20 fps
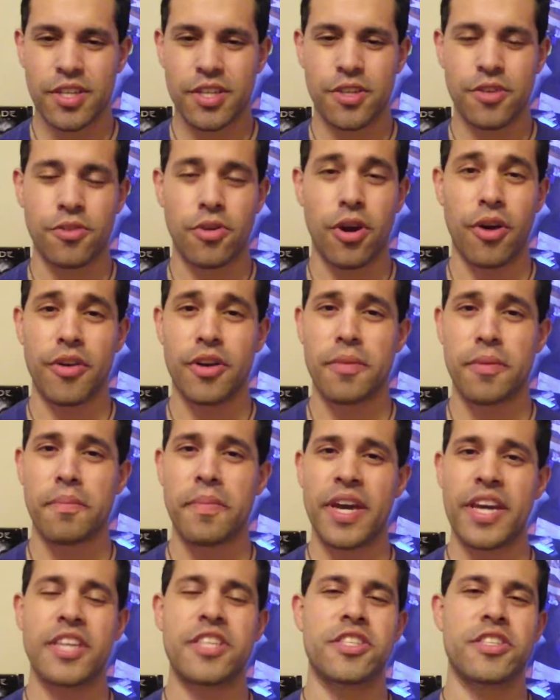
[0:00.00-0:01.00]
You are an
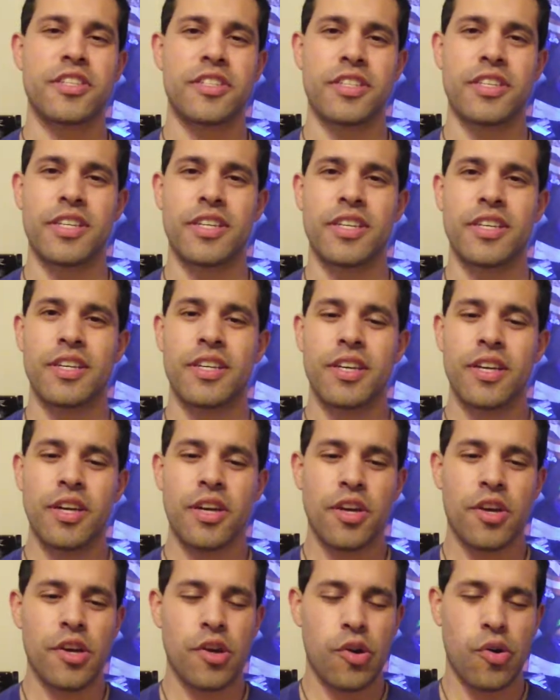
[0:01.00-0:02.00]
amazingly
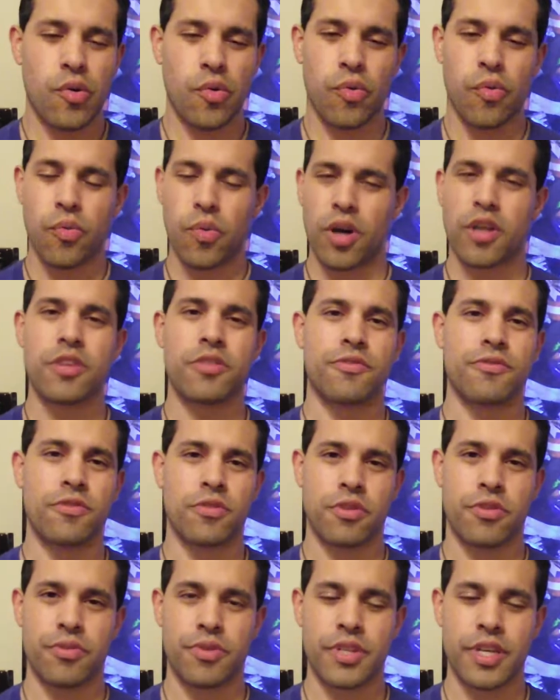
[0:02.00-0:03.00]

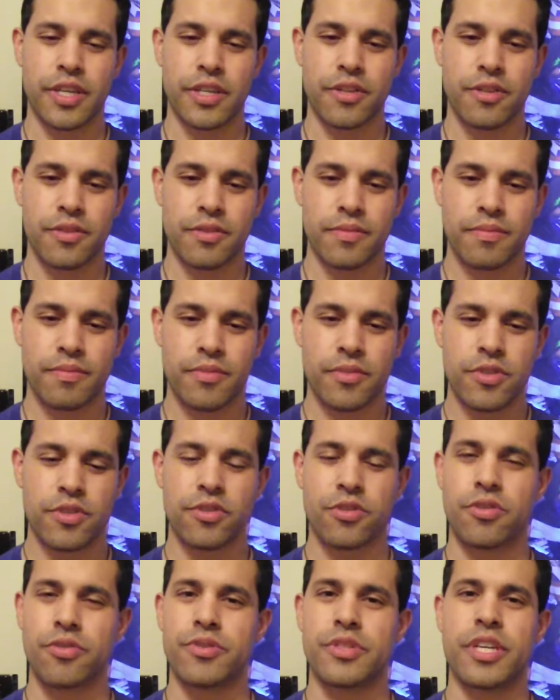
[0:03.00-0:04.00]
wonderful creator.
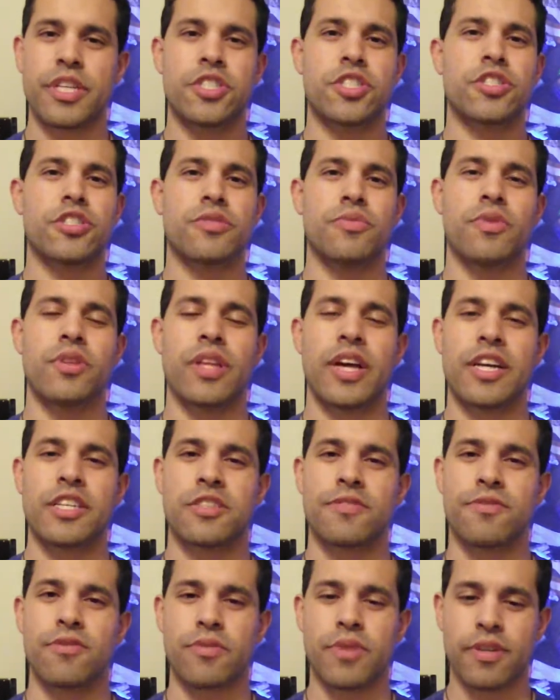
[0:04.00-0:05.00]
Your creations will
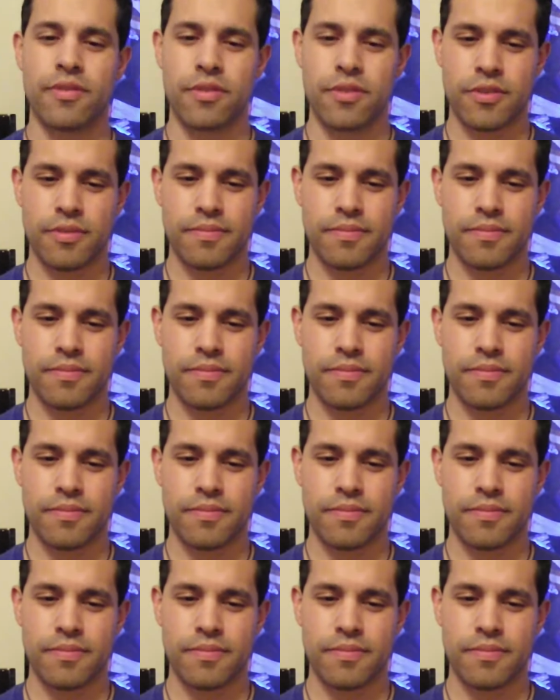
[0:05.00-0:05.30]
last forever.